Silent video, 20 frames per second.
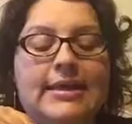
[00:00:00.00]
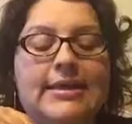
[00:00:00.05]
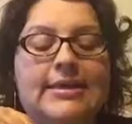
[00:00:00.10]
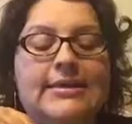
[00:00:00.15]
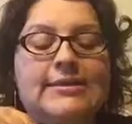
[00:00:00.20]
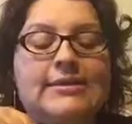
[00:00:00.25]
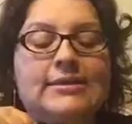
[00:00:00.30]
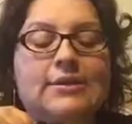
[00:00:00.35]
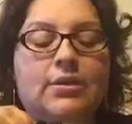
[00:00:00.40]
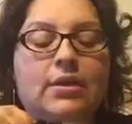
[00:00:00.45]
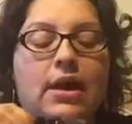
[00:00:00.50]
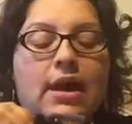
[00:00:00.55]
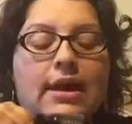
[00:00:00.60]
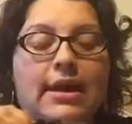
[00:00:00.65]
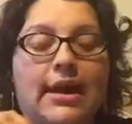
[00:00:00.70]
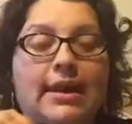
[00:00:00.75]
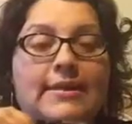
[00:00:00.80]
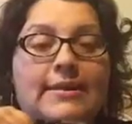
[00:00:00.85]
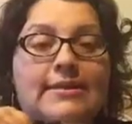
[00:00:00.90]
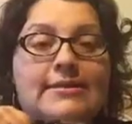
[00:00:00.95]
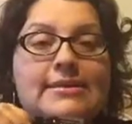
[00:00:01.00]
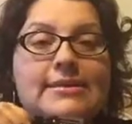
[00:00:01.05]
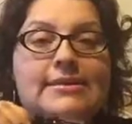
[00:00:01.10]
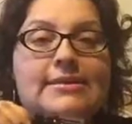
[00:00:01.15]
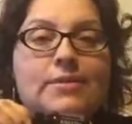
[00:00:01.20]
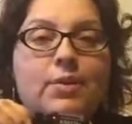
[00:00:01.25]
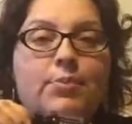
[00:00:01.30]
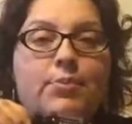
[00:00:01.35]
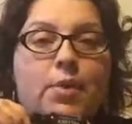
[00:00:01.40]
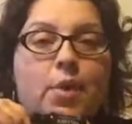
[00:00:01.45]
So again, this is
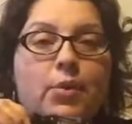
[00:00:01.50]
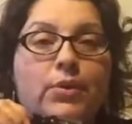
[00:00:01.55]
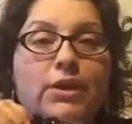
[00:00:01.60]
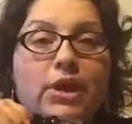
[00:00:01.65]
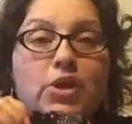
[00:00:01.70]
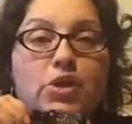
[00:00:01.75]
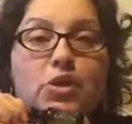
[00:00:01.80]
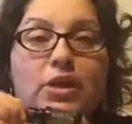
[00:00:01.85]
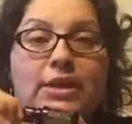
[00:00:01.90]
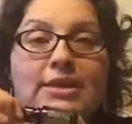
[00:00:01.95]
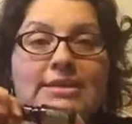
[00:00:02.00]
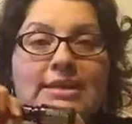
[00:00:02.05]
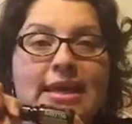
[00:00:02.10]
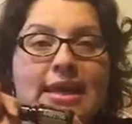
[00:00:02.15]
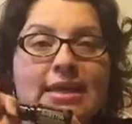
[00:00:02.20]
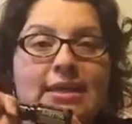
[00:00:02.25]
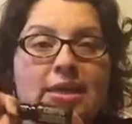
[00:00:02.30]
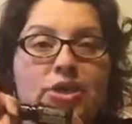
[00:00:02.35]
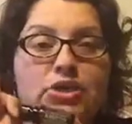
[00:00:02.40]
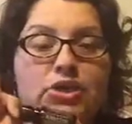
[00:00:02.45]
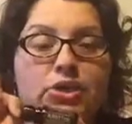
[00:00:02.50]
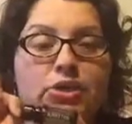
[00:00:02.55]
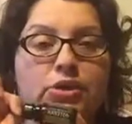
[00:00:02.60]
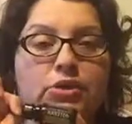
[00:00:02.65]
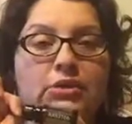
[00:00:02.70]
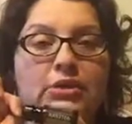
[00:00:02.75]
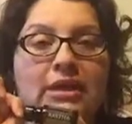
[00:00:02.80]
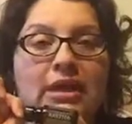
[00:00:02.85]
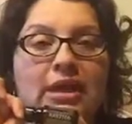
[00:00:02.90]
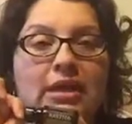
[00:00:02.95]
so potent that you can take it
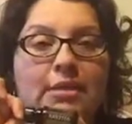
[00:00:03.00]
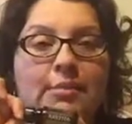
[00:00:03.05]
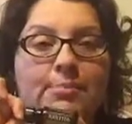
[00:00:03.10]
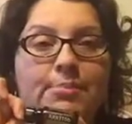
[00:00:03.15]
internally,